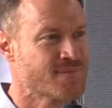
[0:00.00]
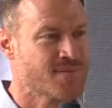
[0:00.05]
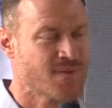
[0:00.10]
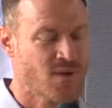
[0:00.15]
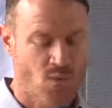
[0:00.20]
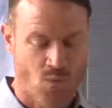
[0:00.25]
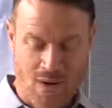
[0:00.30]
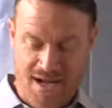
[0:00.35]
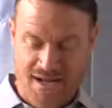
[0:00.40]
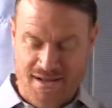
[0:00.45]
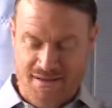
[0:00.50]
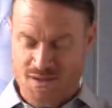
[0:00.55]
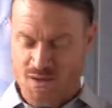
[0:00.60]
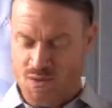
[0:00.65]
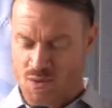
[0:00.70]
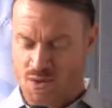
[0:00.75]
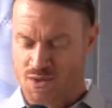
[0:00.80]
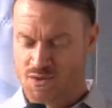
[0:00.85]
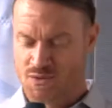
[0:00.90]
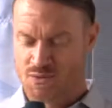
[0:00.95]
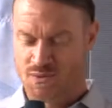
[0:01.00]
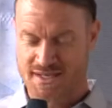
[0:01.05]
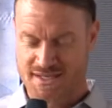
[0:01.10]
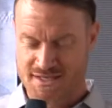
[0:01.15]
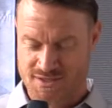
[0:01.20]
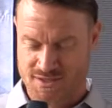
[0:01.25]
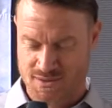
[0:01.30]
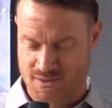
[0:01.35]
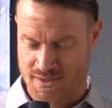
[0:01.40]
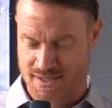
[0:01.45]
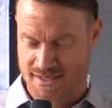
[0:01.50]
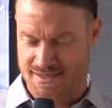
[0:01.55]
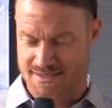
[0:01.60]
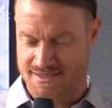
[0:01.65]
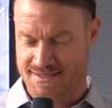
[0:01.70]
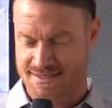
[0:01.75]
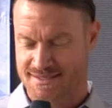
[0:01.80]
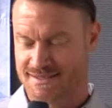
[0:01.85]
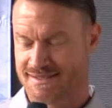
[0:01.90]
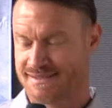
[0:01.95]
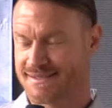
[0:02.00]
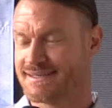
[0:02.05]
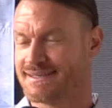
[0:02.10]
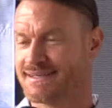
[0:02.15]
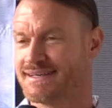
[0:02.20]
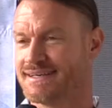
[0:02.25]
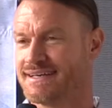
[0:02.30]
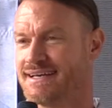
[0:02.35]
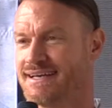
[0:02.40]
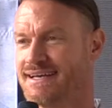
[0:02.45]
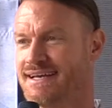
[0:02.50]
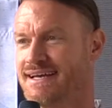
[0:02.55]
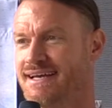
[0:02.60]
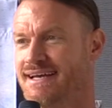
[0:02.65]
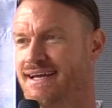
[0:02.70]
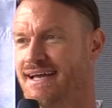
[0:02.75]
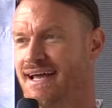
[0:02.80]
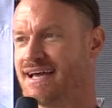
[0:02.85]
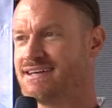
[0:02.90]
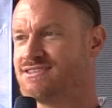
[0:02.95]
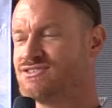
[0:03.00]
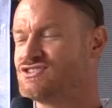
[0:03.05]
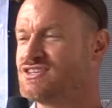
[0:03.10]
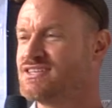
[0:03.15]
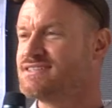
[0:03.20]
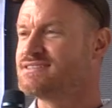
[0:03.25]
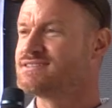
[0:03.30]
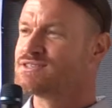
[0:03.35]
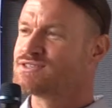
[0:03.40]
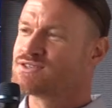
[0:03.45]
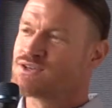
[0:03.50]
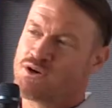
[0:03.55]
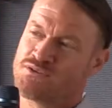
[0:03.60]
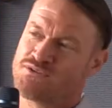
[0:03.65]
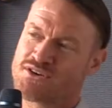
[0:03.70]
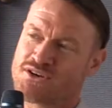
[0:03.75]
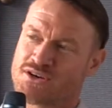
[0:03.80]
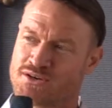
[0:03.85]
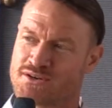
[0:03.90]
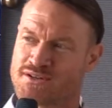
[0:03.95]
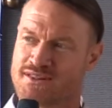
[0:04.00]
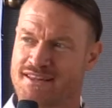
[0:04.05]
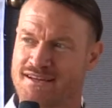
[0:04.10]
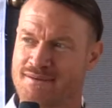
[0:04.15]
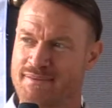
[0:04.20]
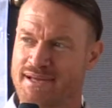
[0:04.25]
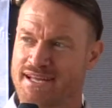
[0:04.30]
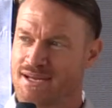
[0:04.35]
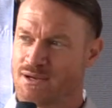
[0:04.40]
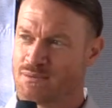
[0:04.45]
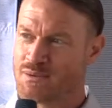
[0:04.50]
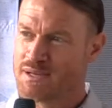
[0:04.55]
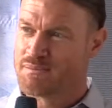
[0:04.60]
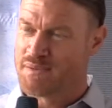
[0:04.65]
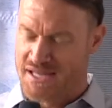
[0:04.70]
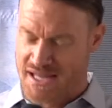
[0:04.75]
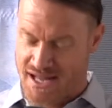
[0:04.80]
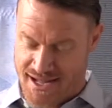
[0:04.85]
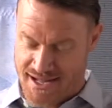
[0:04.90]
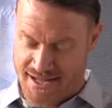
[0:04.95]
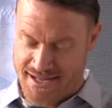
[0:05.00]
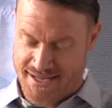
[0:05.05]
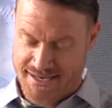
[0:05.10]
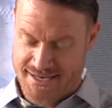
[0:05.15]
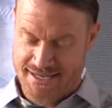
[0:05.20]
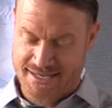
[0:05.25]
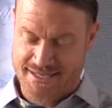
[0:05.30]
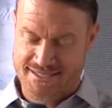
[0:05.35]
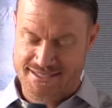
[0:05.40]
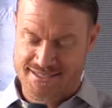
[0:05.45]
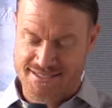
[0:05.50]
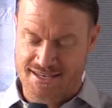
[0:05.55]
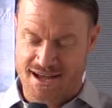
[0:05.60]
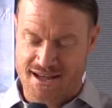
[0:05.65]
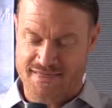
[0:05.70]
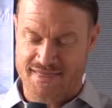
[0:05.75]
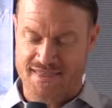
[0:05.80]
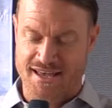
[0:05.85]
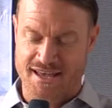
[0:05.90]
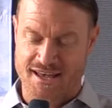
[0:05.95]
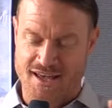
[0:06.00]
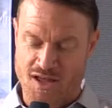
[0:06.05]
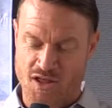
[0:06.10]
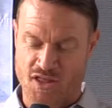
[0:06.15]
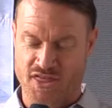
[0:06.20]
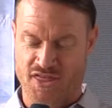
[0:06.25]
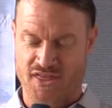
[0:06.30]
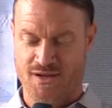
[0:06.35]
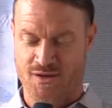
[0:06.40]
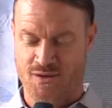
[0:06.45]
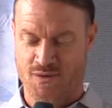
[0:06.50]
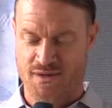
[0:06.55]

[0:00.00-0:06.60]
Why in the world would he do this? And Jesus overheard them, and he replied, it is not the healthy who